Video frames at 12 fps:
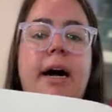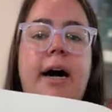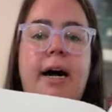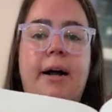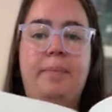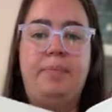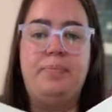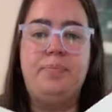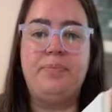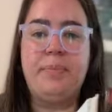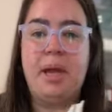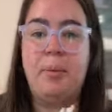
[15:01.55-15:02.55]

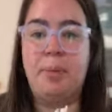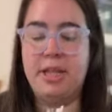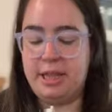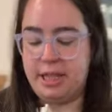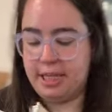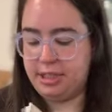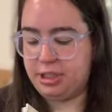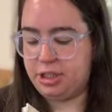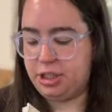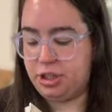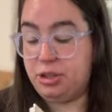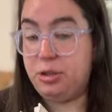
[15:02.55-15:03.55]
But
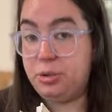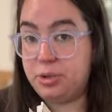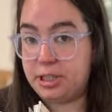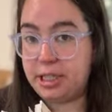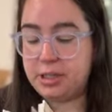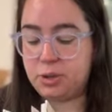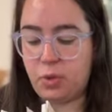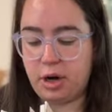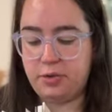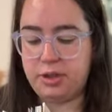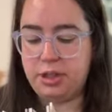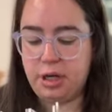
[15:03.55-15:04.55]
this uses
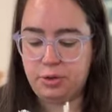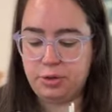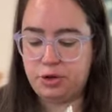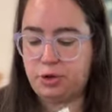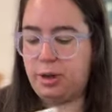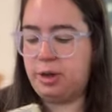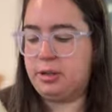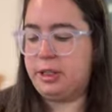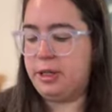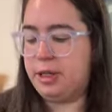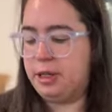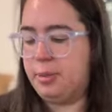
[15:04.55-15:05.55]
one of the doughs from
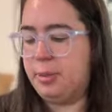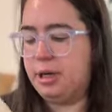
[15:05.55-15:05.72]
earlier in the